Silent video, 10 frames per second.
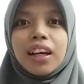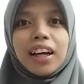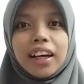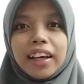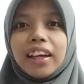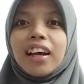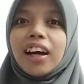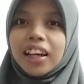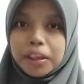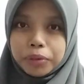Hi,
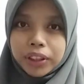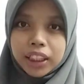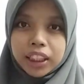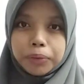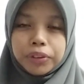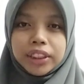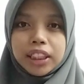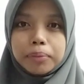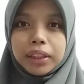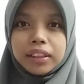I am Nurhadiamti
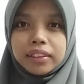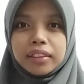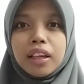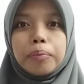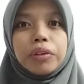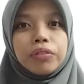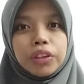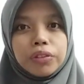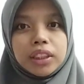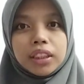Saiman.
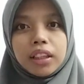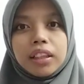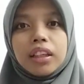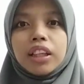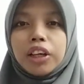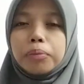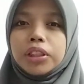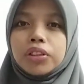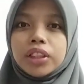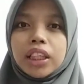Before we start, allow
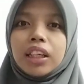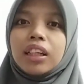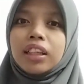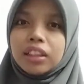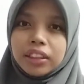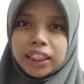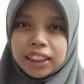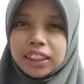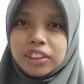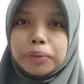me to share a little
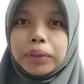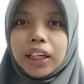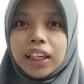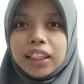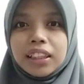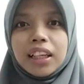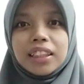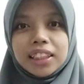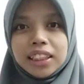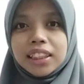history behind
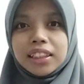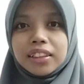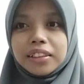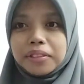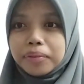this dessert.